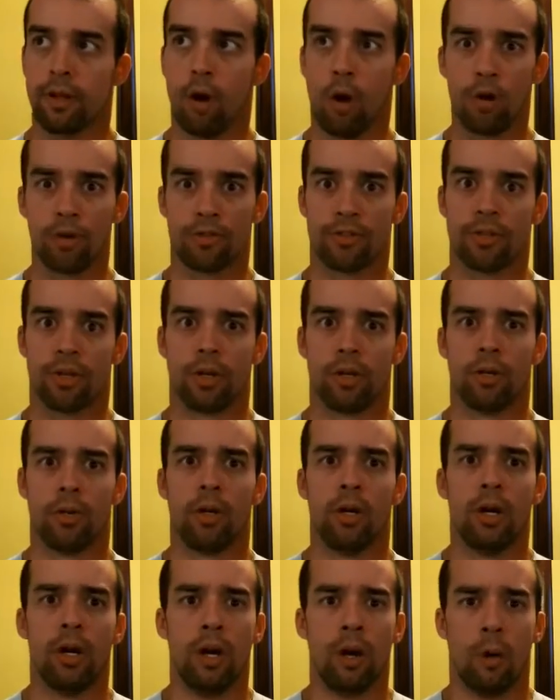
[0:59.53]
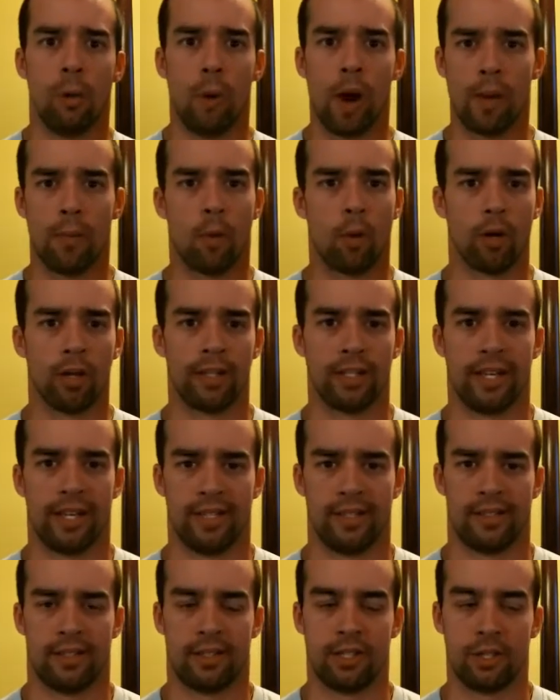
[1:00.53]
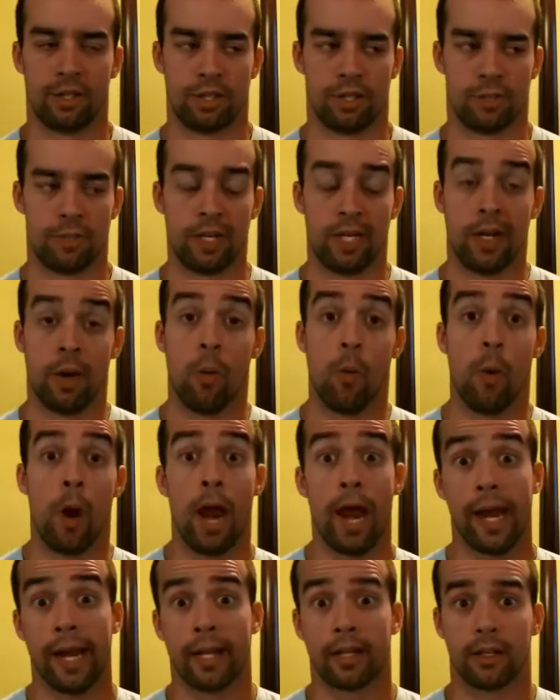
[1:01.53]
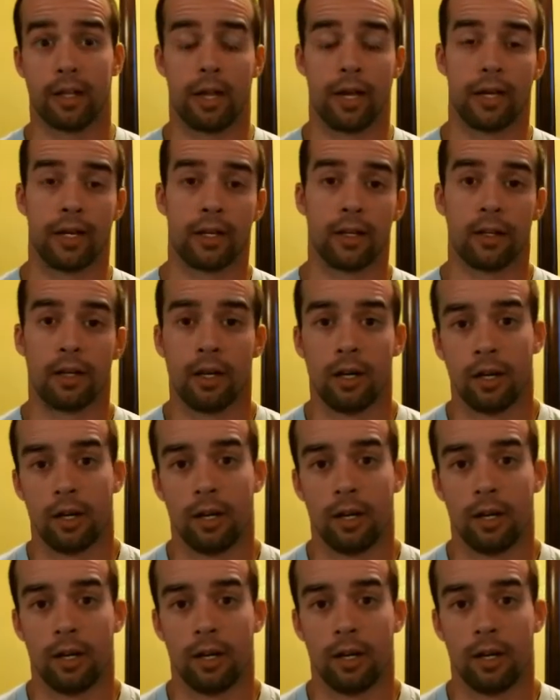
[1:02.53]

also way more intense than just being awake, like